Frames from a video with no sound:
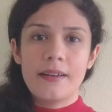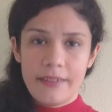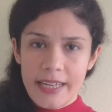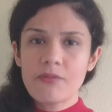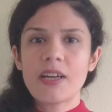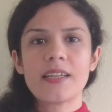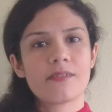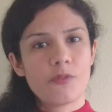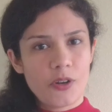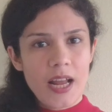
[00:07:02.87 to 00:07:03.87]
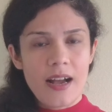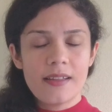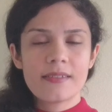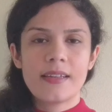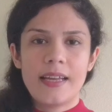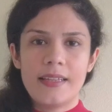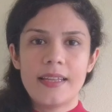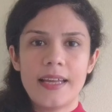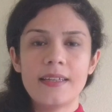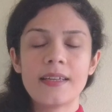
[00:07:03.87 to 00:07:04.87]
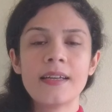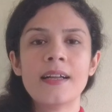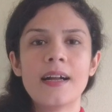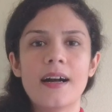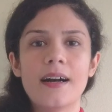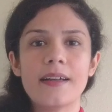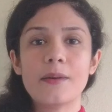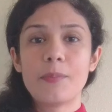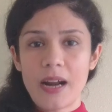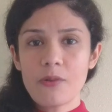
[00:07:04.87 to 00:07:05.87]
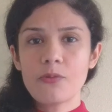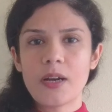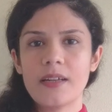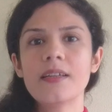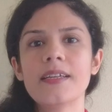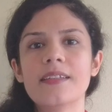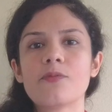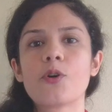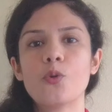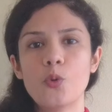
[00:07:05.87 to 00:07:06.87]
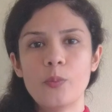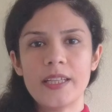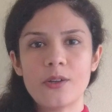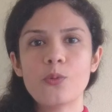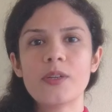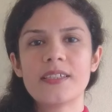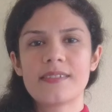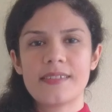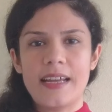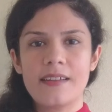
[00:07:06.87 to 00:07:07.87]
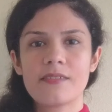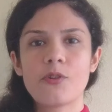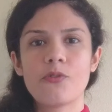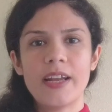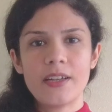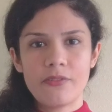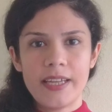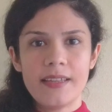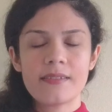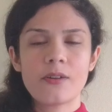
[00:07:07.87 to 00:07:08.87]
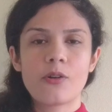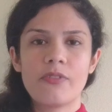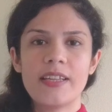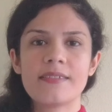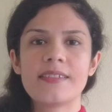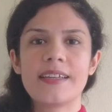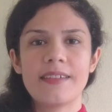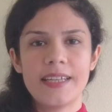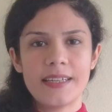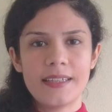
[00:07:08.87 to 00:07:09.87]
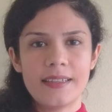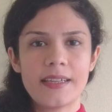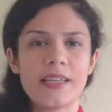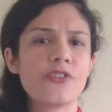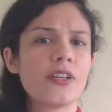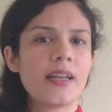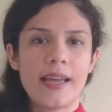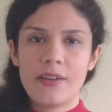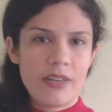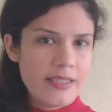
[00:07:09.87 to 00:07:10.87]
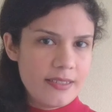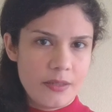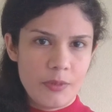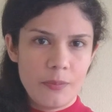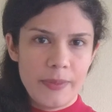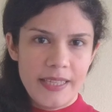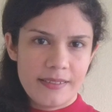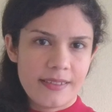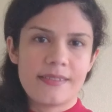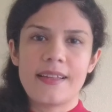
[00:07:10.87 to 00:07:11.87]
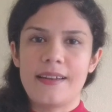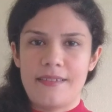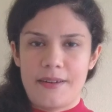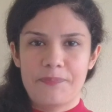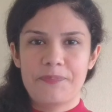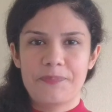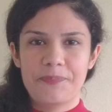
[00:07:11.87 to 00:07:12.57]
Green one is for glass, and then the brown one is for umido, which stands for wet waste or waste generated in the kitchen like vegetable peels, etc.